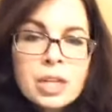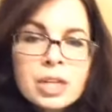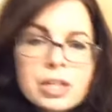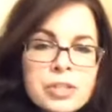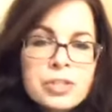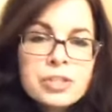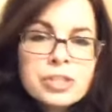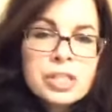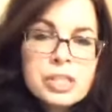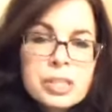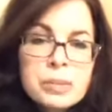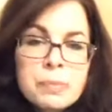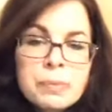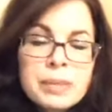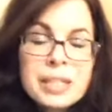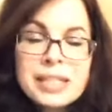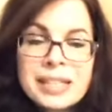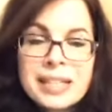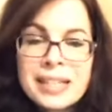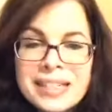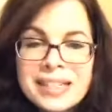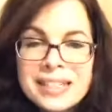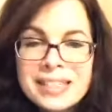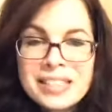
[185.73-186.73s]
just
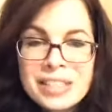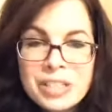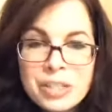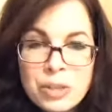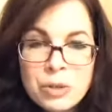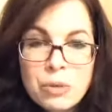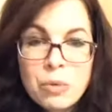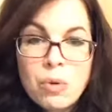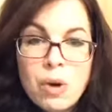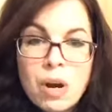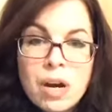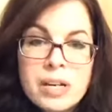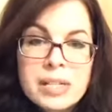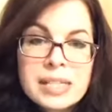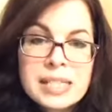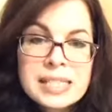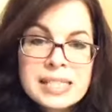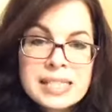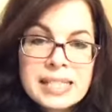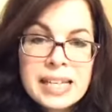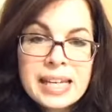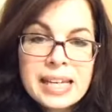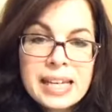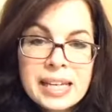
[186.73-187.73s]
because you are
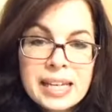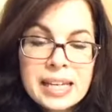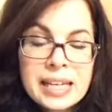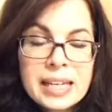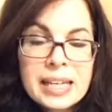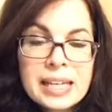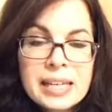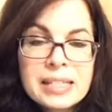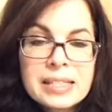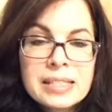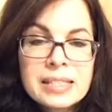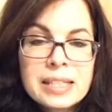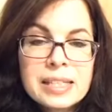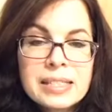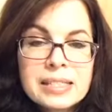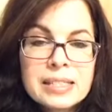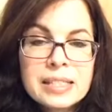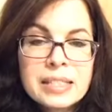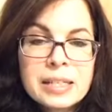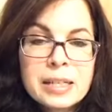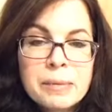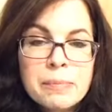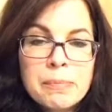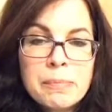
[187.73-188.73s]
sick, it
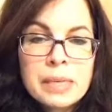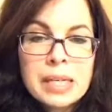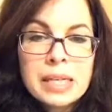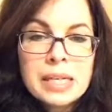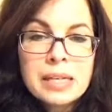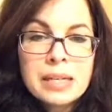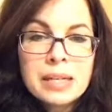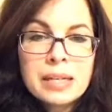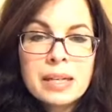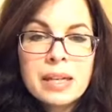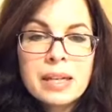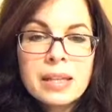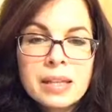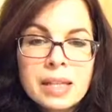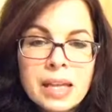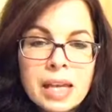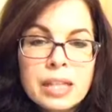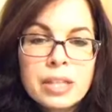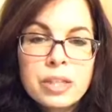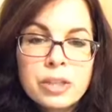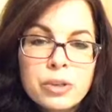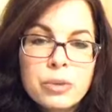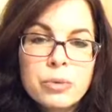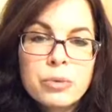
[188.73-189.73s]
doesn't mean
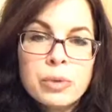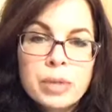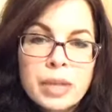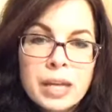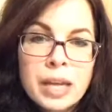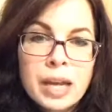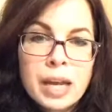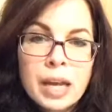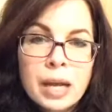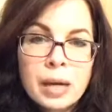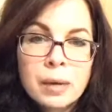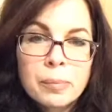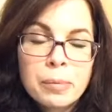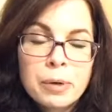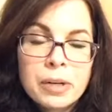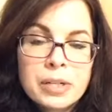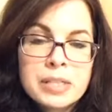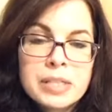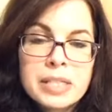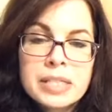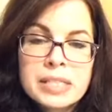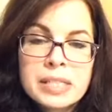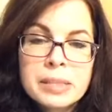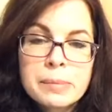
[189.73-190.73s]
that you can't
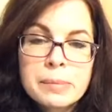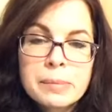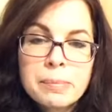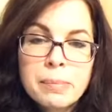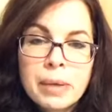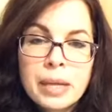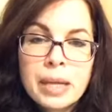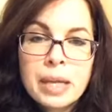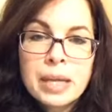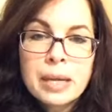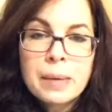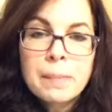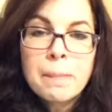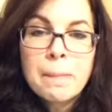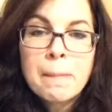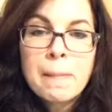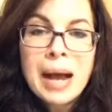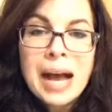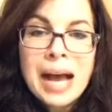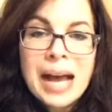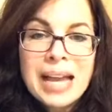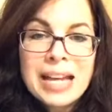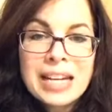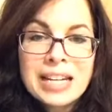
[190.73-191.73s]
participate
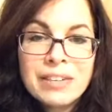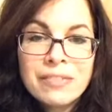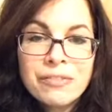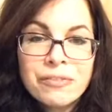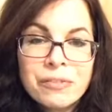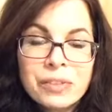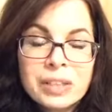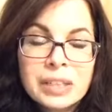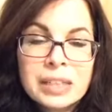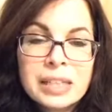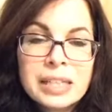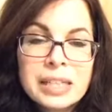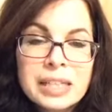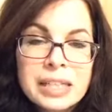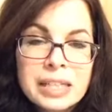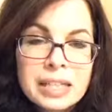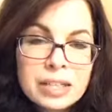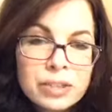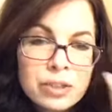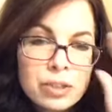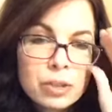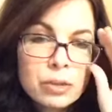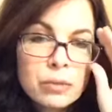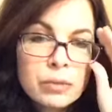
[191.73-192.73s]
mindfully
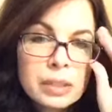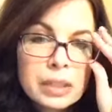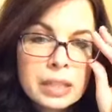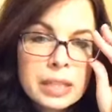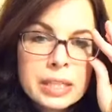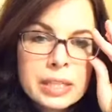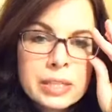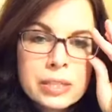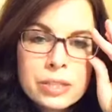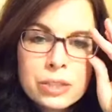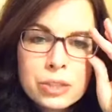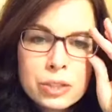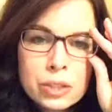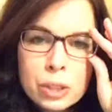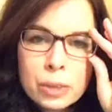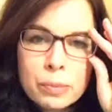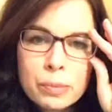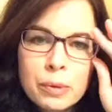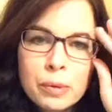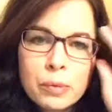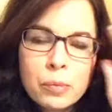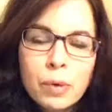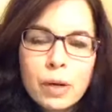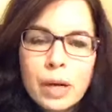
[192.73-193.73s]
in your
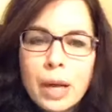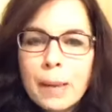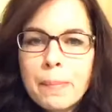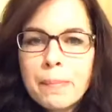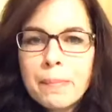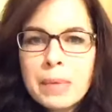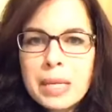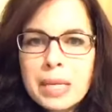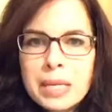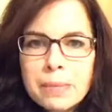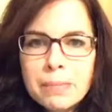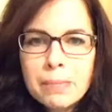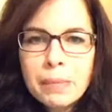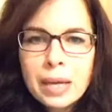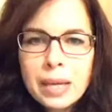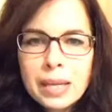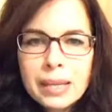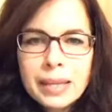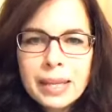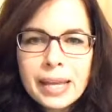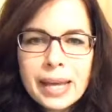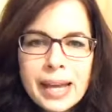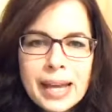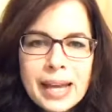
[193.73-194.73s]
relationship. And what I mean
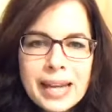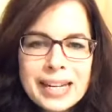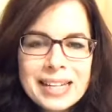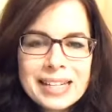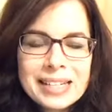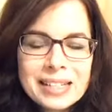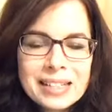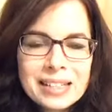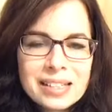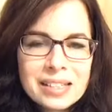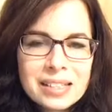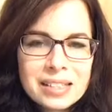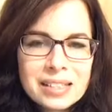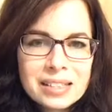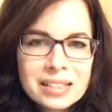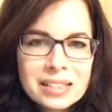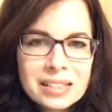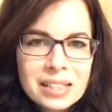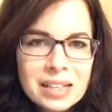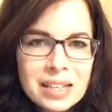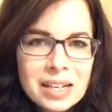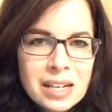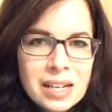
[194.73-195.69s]
by that is